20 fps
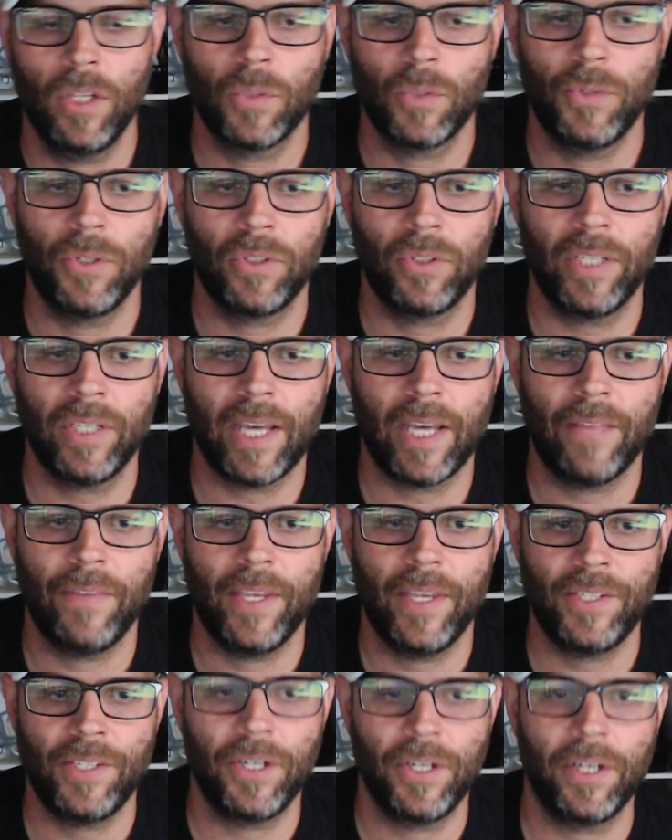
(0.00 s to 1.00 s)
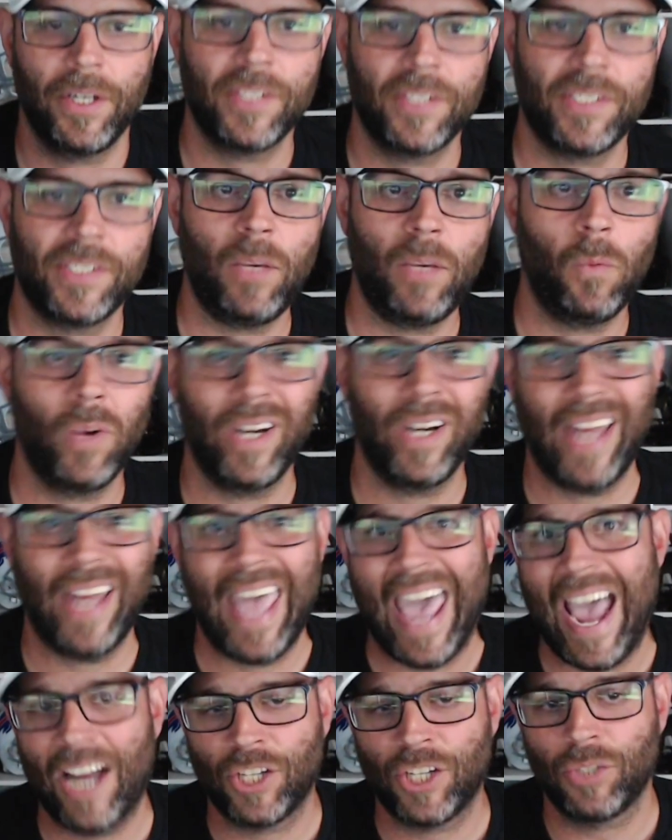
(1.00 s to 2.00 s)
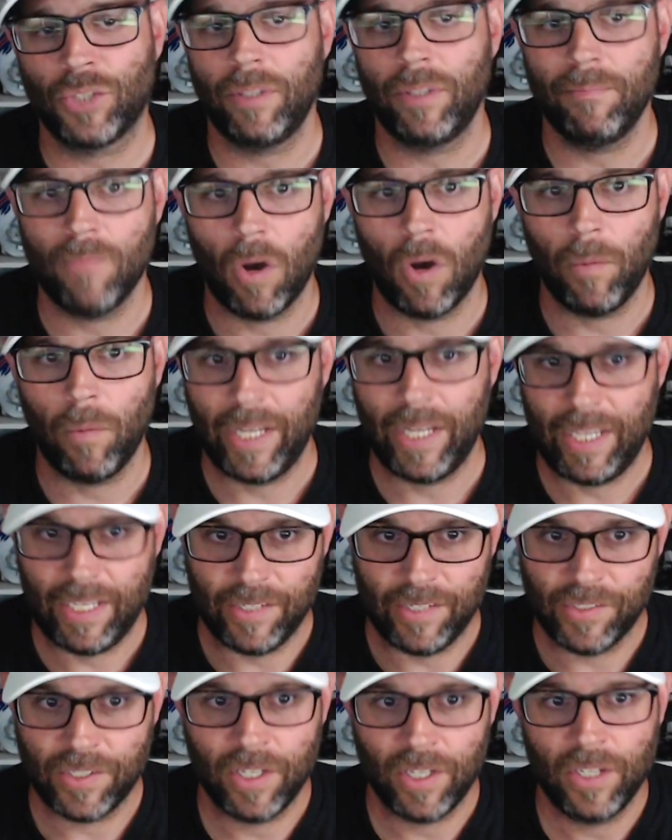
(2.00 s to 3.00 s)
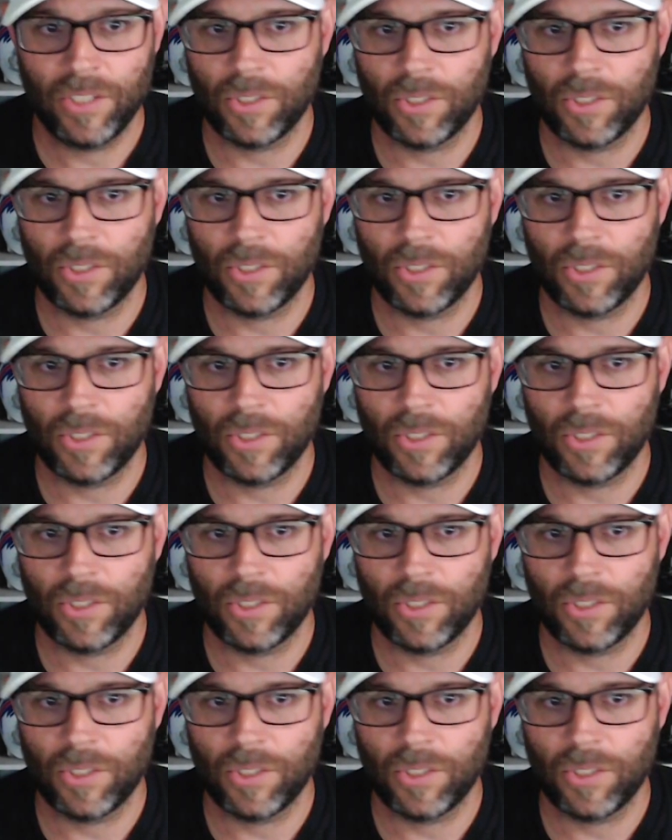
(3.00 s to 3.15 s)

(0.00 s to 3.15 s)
So when you click on this, you're going to see what an actually moment is.